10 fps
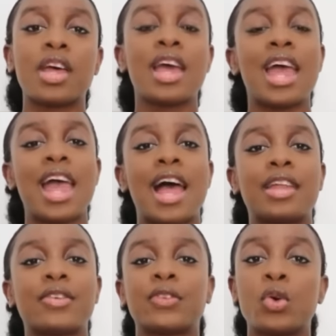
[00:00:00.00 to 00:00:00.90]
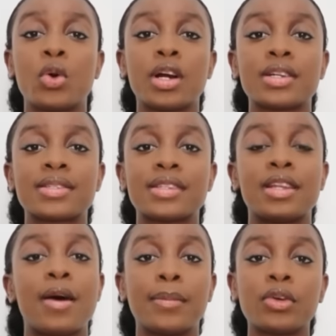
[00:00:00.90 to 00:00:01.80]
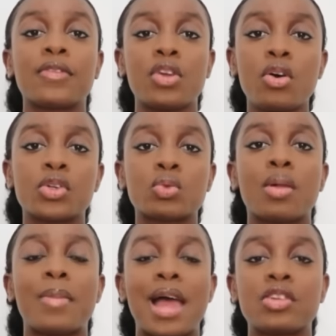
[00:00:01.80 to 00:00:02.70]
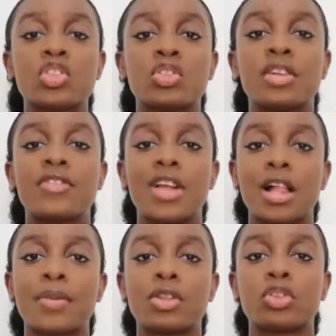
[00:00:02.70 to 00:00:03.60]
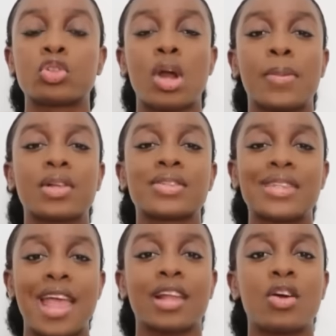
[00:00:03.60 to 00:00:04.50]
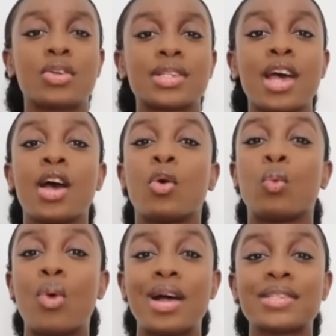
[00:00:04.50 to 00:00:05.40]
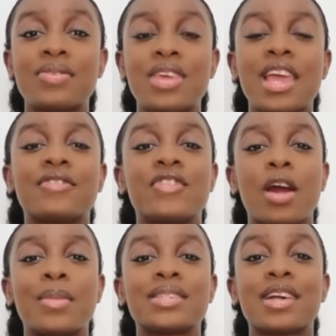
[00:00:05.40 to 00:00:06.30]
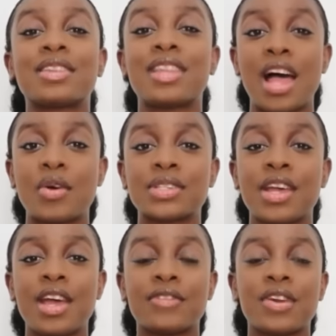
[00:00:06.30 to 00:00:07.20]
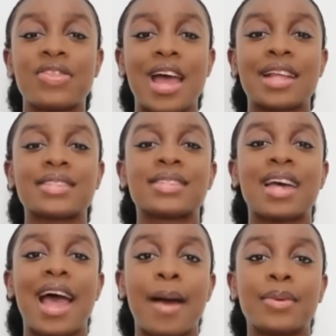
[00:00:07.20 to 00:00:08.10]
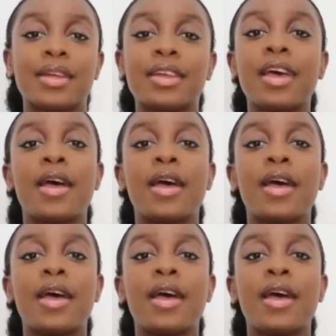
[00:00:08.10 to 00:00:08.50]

And of course, a number of those will manage to develop into tropical cyclones once the environment allows for that to happen.